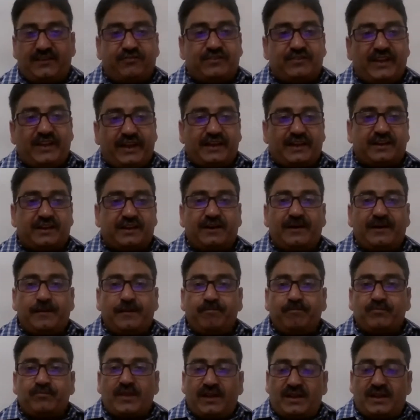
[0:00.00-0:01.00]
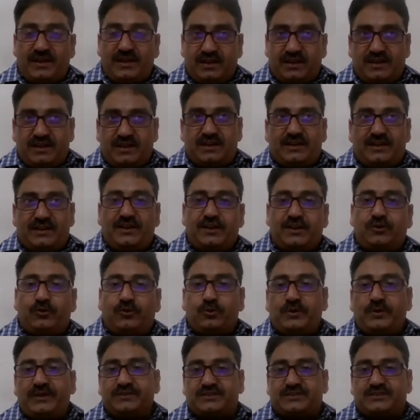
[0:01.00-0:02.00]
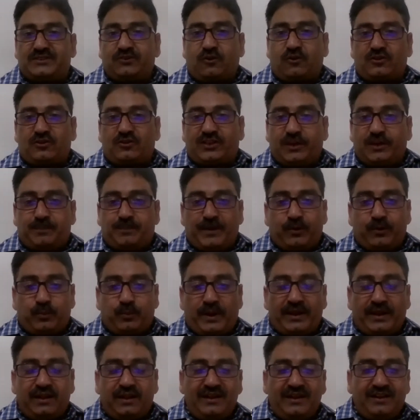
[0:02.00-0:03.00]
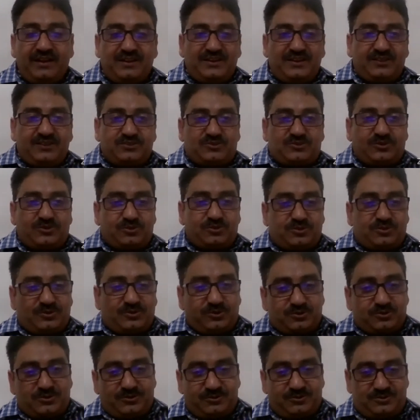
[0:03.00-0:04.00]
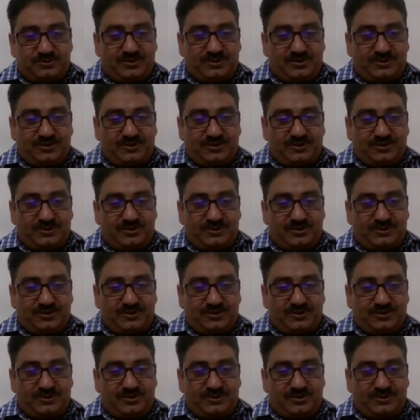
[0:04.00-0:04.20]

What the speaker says: evening, he too is not keeping well. So